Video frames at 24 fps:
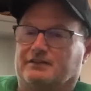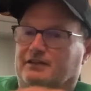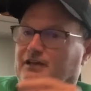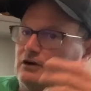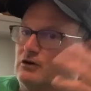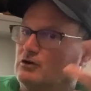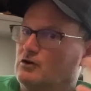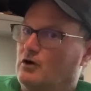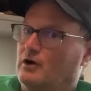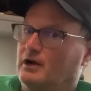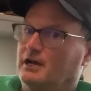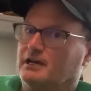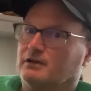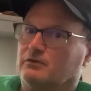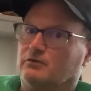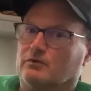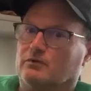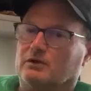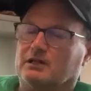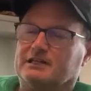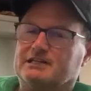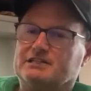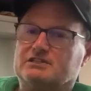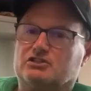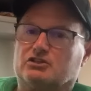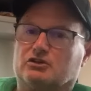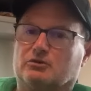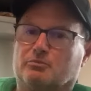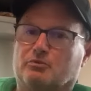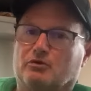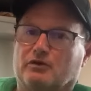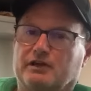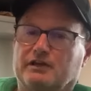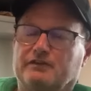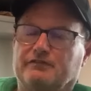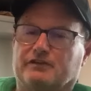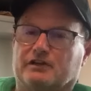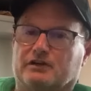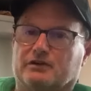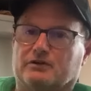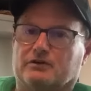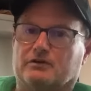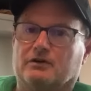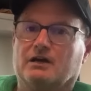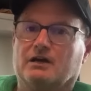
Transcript: They'll go ahead and release their preview.